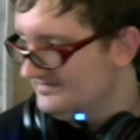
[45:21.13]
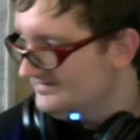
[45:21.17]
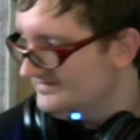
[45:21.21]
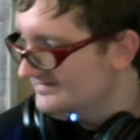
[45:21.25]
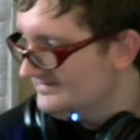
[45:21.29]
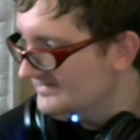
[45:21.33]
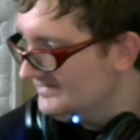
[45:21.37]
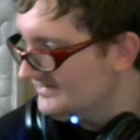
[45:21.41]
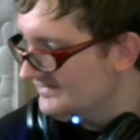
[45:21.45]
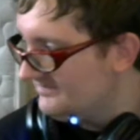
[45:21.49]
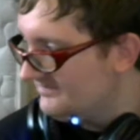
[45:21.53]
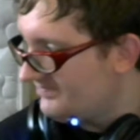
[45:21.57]

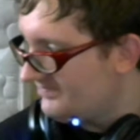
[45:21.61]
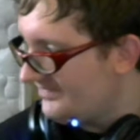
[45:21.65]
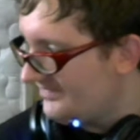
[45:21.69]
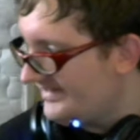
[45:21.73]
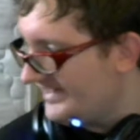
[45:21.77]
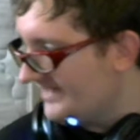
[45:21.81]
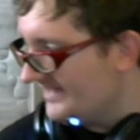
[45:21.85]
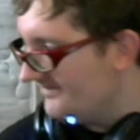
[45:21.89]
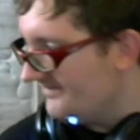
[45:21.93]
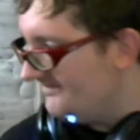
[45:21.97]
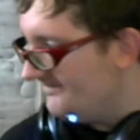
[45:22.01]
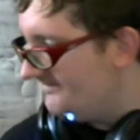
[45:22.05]
It's
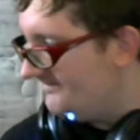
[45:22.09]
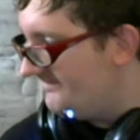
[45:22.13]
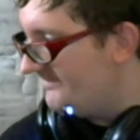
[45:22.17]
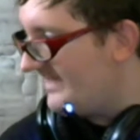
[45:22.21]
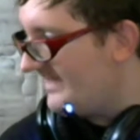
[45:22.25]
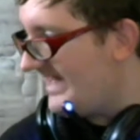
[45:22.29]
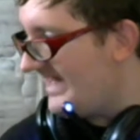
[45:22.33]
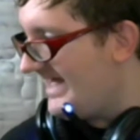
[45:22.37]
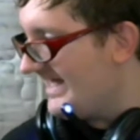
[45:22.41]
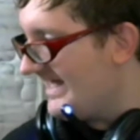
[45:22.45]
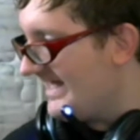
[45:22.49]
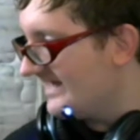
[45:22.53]
probably the
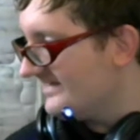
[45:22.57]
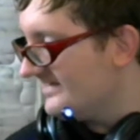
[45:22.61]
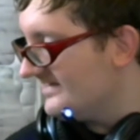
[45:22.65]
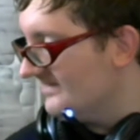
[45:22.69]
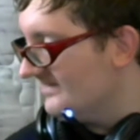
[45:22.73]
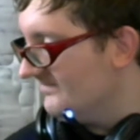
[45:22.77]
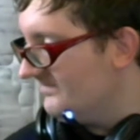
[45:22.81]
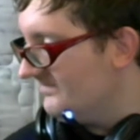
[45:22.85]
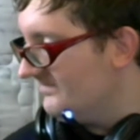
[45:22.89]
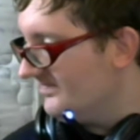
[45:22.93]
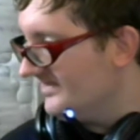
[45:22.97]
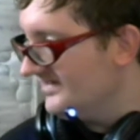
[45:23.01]
bag
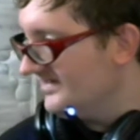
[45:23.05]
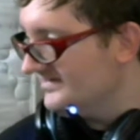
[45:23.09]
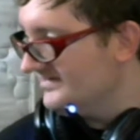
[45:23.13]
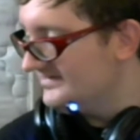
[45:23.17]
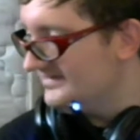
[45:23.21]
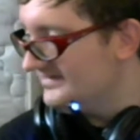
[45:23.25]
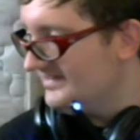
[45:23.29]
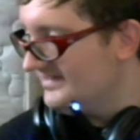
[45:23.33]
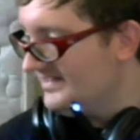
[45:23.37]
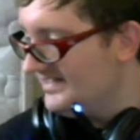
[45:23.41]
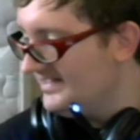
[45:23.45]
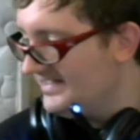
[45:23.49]
someplace.
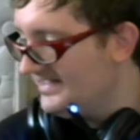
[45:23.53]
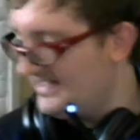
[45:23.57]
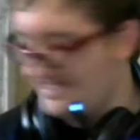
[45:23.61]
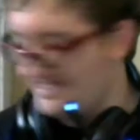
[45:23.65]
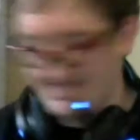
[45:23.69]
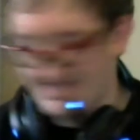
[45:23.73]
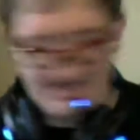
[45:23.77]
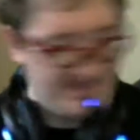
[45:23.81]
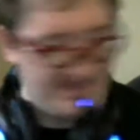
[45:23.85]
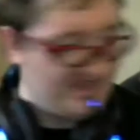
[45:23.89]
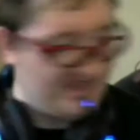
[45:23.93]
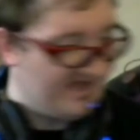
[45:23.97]

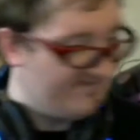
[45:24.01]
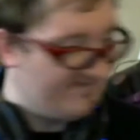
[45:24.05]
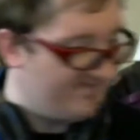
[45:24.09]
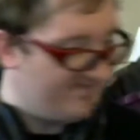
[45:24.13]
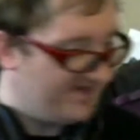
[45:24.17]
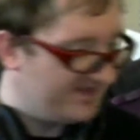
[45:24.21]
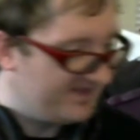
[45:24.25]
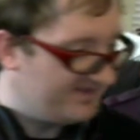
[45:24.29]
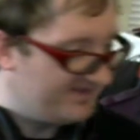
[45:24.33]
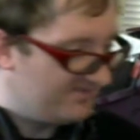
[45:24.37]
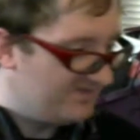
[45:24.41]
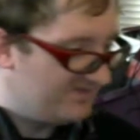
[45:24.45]
I have
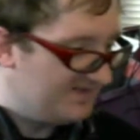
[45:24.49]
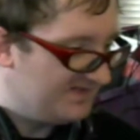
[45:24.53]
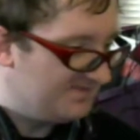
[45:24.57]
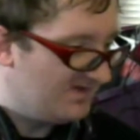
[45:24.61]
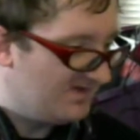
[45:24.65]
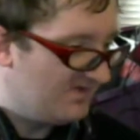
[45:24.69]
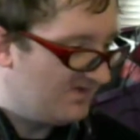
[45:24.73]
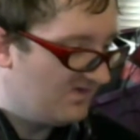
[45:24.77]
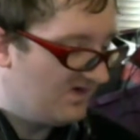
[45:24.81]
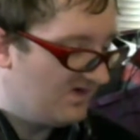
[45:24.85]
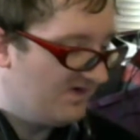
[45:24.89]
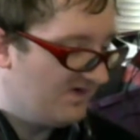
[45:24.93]
like a
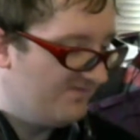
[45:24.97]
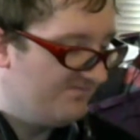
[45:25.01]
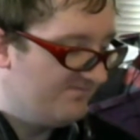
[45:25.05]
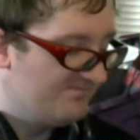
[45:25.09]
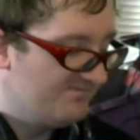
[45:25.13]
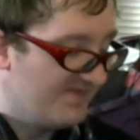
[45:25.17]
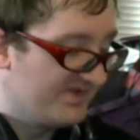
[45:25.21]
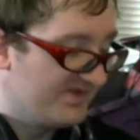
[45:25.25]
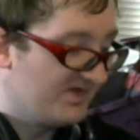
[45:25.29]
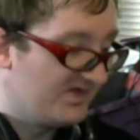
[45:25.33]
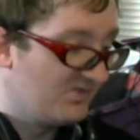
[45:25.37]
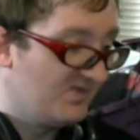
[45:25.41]
repo of
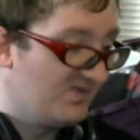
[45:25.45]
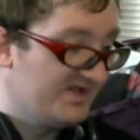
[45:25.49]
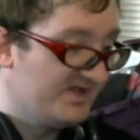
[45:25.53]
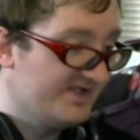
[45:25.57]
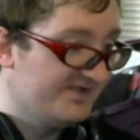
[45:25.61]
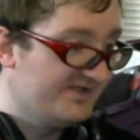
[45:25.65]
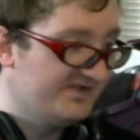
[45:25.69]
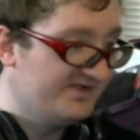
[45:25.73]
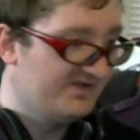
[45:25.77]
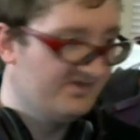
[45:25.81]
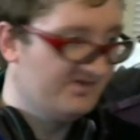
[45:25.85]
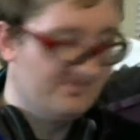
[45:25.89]
Mother 1
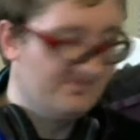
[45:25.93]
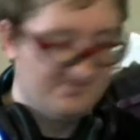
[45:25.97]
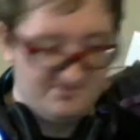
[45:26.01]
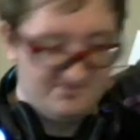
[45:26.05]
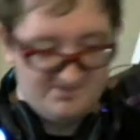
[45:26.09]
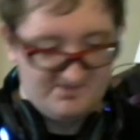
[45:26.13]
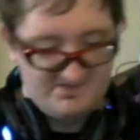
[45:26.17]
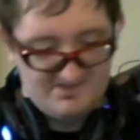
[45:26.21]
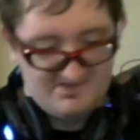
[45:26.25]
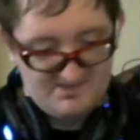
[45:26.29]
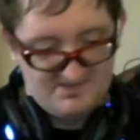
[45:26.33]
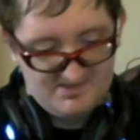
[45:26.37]
and 2,
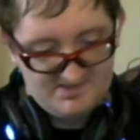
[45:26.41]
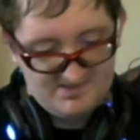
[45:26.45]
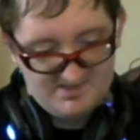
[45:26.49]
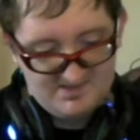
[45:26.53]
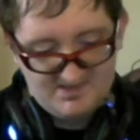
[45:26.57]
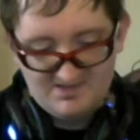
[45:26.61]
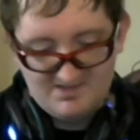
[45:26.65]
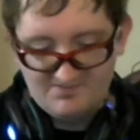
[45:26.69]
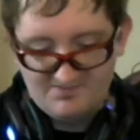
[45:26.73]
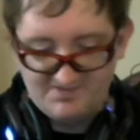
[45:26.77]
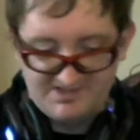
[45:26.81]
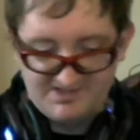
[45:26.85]

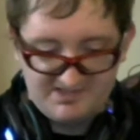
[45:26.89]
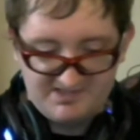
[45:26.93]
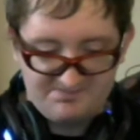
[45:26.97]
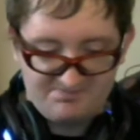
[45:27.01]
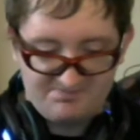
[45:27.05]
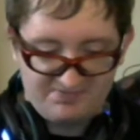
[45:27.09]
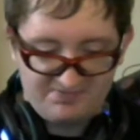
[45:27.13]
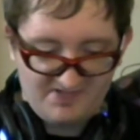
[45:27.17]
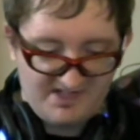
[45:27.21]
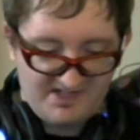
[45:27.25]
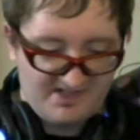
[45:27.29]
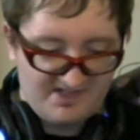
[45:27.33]
which is
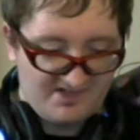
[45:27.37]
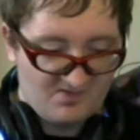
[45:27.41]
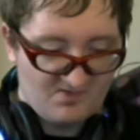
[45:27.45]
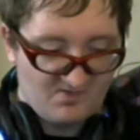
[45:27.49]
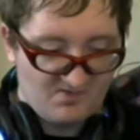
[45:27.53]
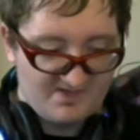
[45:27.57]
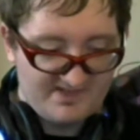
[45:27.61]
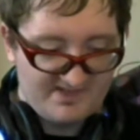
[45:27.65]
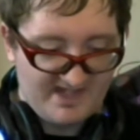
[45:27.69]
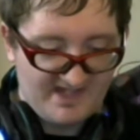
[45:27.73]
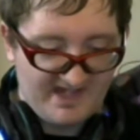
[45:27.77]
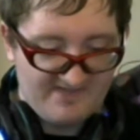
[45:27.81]
probably another
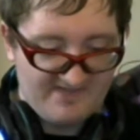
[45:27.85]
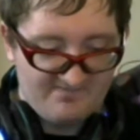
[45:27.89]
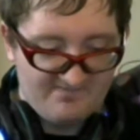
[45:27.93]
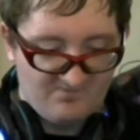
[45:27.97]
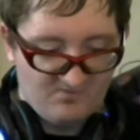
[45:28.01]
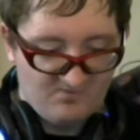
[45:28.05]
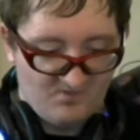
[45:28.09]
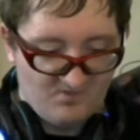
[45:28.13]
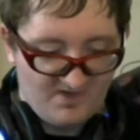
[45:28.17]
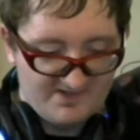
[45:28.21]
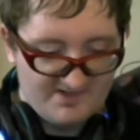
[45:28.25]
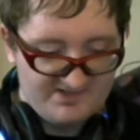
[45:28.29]
one that I'd
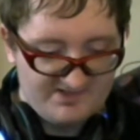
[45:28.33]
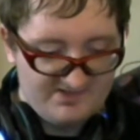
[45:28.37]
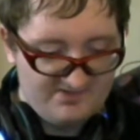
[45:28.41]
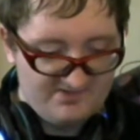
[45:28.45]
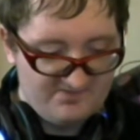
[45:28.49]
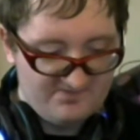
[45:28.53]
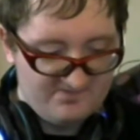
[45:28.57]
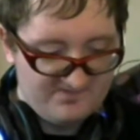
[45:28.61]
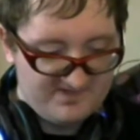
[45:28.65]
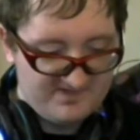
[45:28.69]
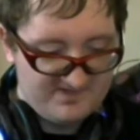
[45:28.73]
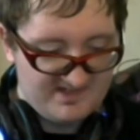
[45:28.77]
want
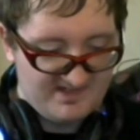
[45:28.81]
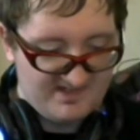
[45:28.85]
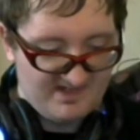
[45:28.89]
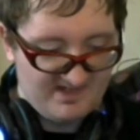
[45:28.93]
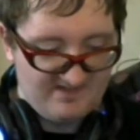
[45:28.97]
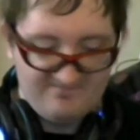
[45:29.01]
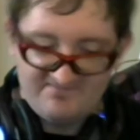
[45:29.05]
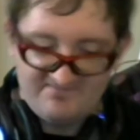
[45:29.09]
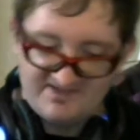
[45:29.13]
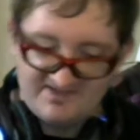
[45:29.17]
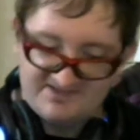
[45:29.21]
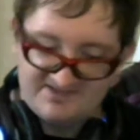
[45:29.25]
to get
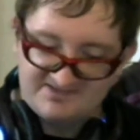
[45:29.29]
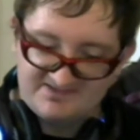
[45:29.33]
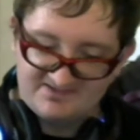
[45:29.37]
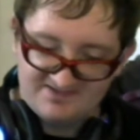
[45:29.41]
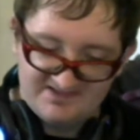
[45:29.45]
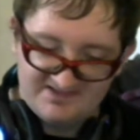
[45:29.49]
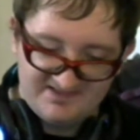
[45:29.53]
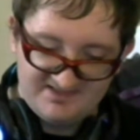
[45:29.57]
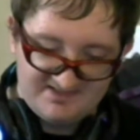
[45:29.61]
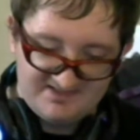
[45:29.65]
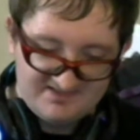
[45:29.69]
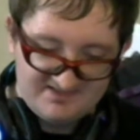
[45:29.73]

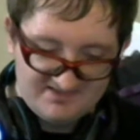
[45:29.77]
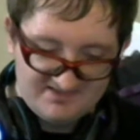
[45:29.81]
eventually.